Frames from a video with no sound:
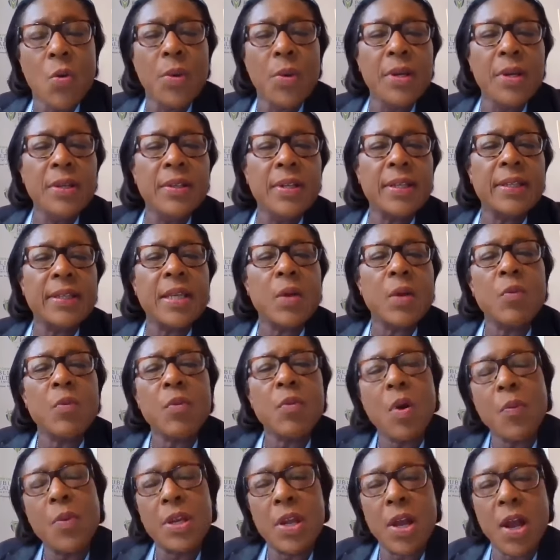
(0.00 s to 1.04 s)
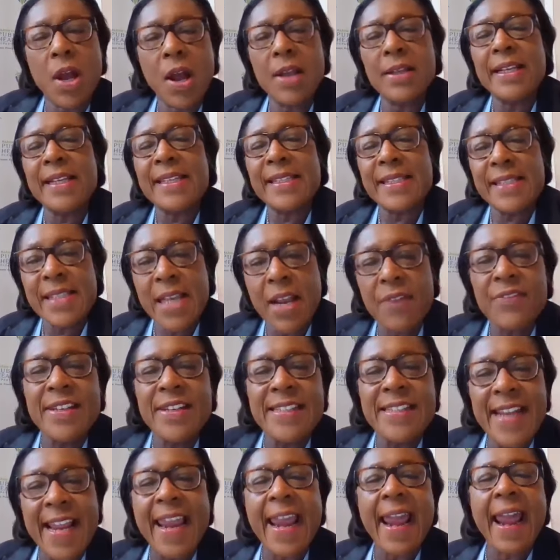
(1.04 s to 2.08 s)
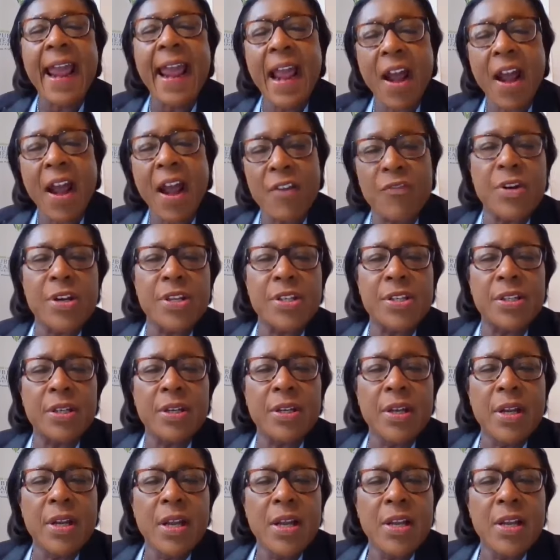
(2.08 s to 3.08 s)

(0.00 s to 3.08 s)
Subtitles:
we look at what we call a 7-day average,